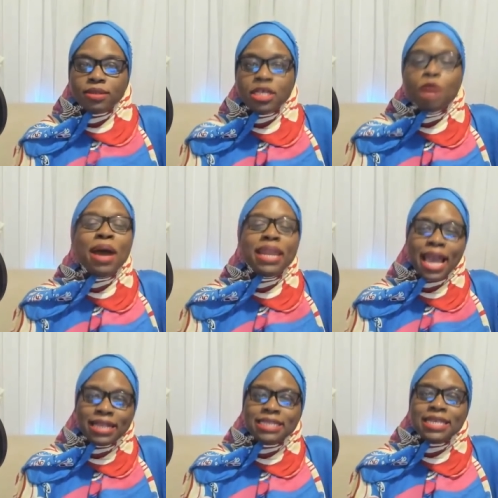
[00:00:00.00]
Somebody
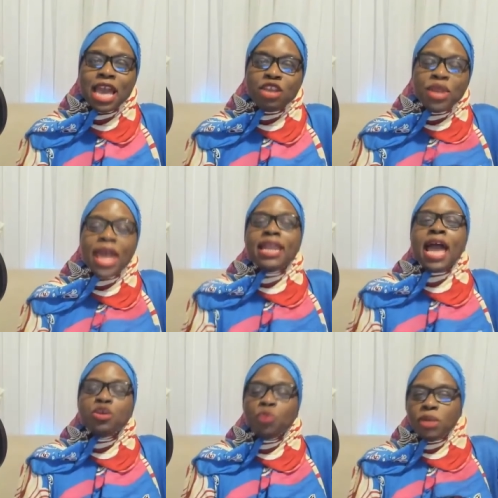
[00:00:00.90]
got to tell you that
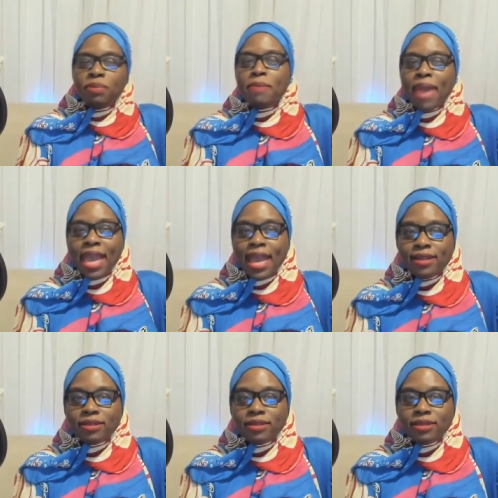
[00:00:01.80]
now you want to be mad.